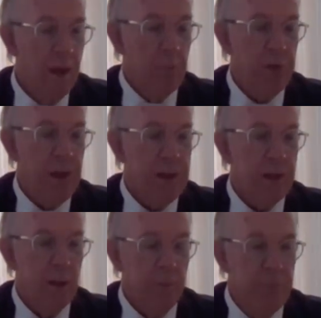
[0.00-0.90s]
Well, that
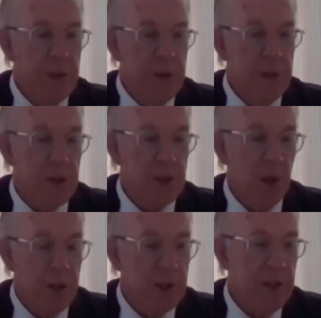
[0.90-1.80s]
brings us
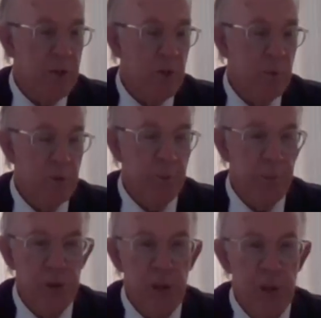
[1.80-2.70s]
lastly to
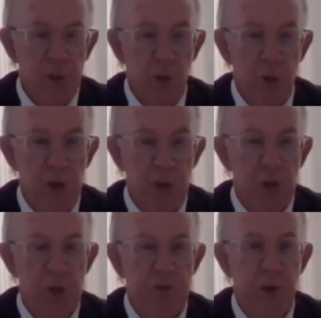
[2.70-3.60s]
procedural
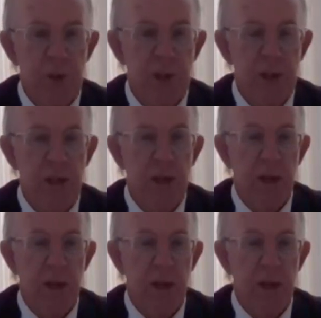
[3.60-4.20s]
questions. Firstly,